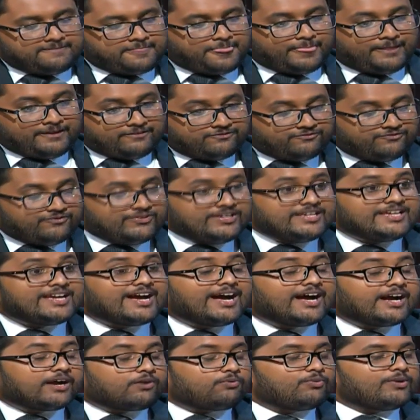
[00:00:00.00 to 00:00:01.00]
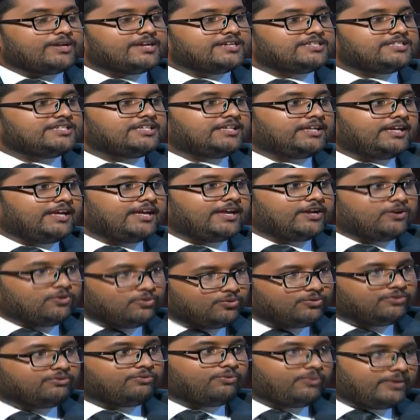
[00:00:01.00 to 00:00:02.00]
If we are creating a
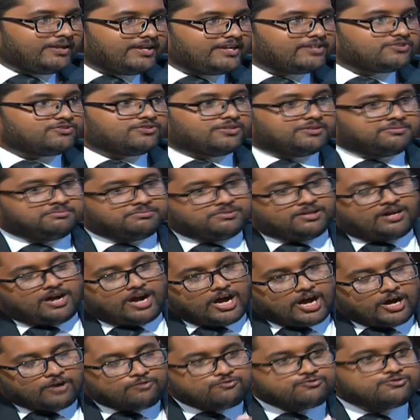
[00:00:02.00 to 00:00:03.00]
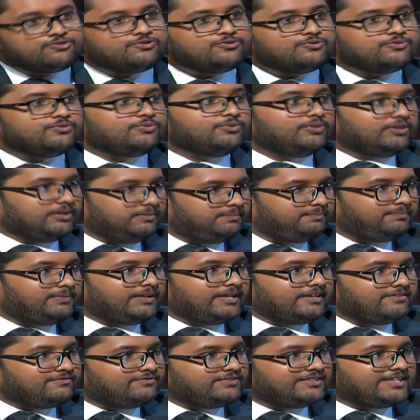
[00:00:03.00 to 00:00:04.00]
good creation, how to
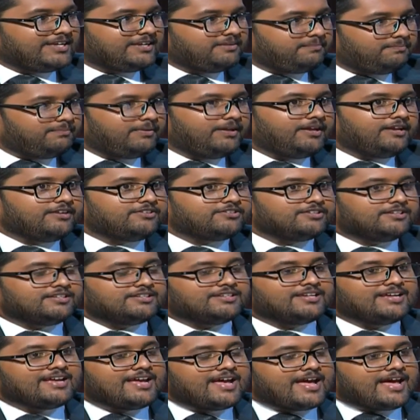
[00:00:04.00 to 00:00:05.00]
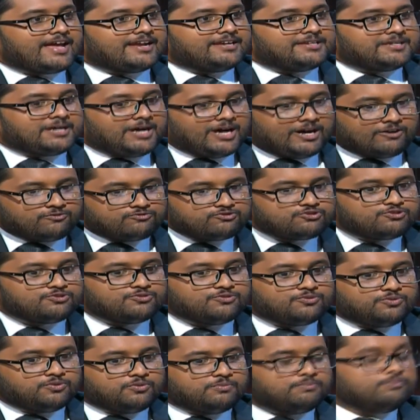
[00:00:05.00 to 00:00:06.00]
apply for that patent and how
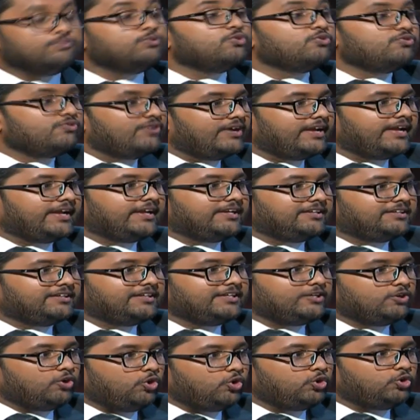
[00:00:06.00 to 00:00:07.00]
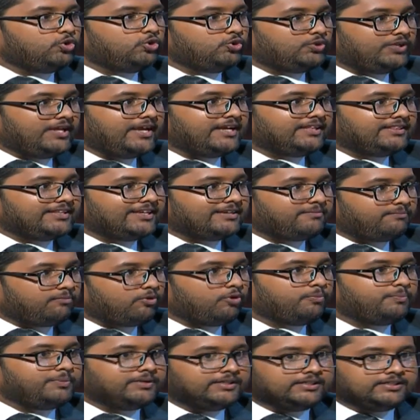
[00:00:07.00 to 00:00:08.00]
to move ahead in order to take that
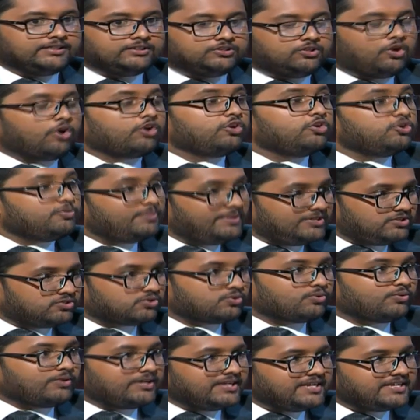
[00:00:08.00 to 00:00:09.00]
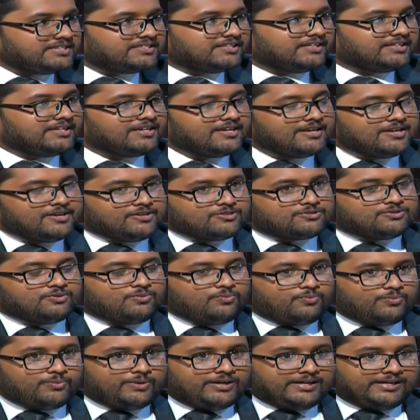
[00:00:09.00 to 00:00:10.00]
proper documents created. So
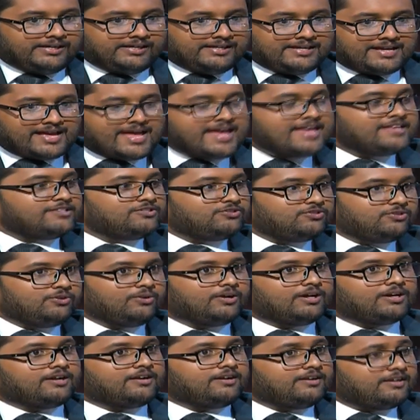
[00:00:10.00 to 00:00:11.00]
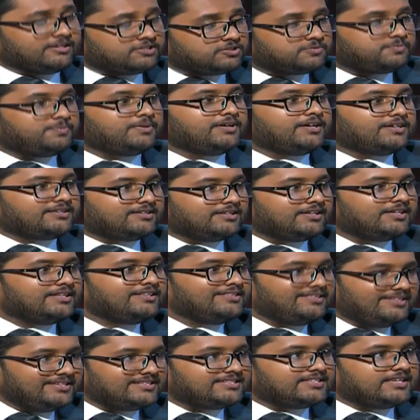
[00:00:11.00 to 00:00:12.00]
as you are an expert in
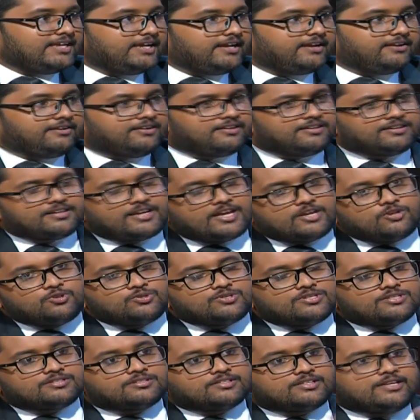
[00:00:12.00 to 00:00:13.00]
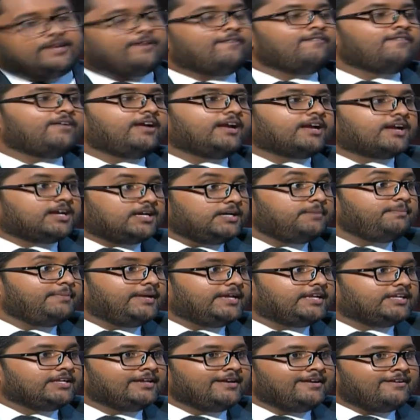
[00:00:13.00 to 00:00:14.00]
this area, can you just give a
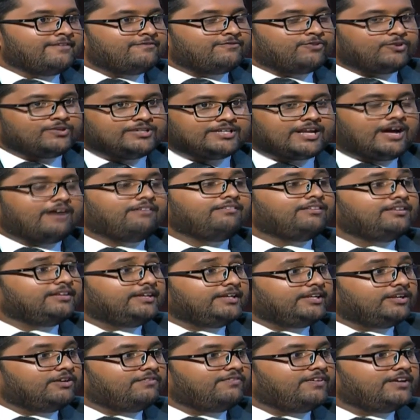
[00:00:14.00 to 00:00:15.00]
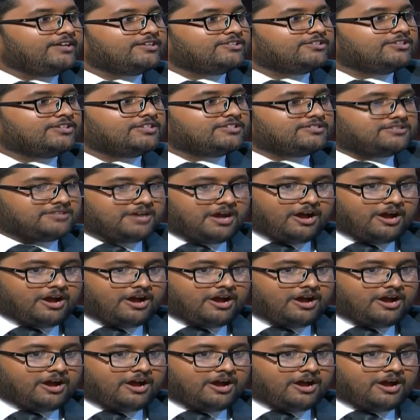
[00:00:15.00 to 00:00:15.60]
comment for novel innovators